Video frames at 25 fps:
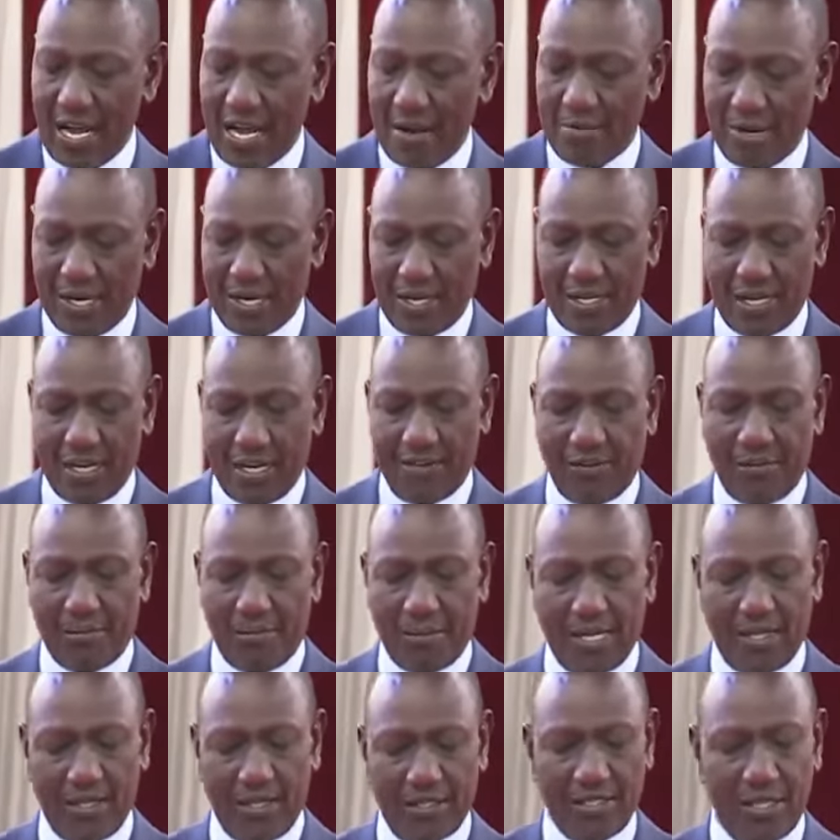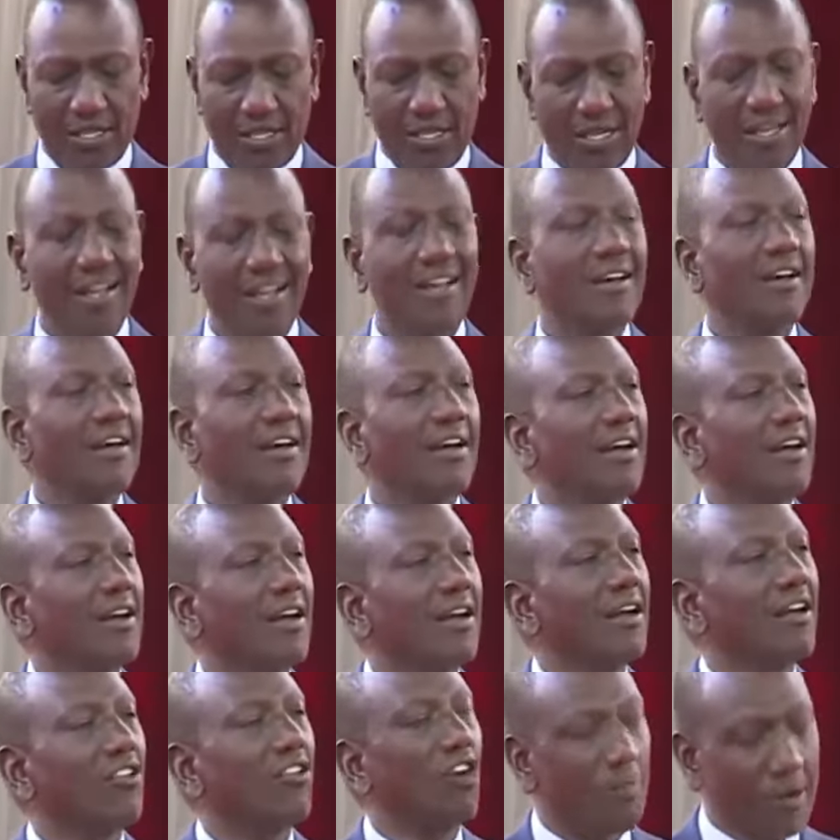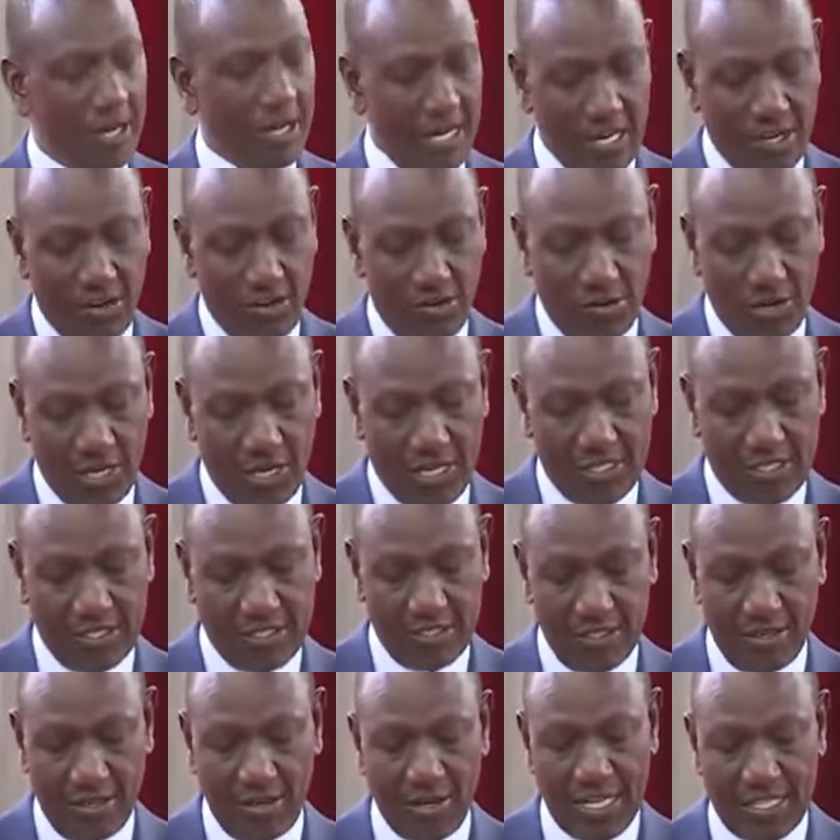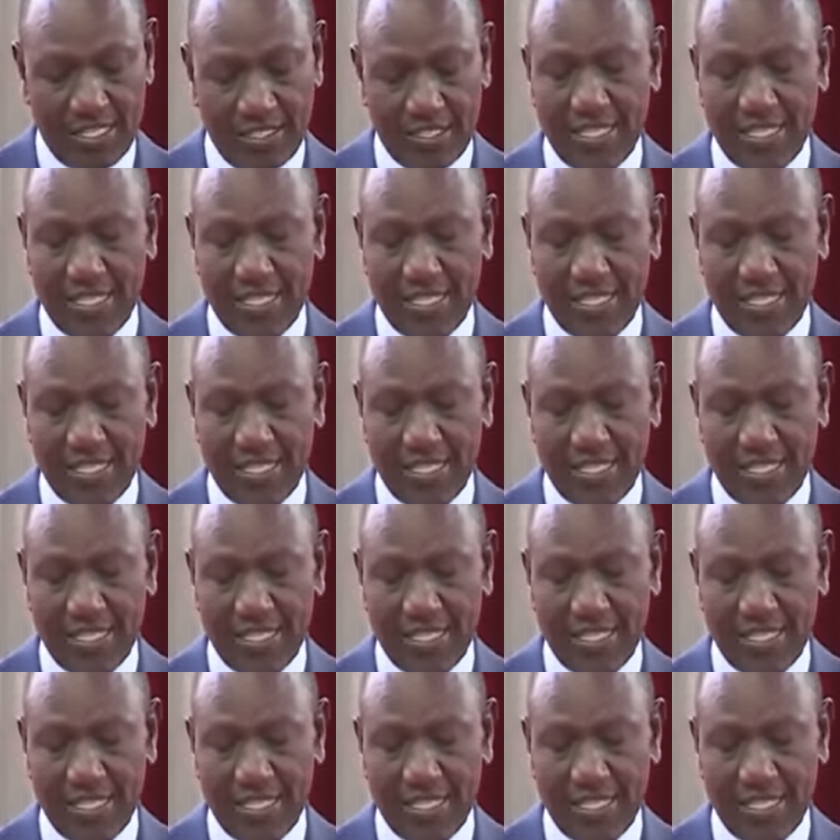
Urban Government, commonly known as, known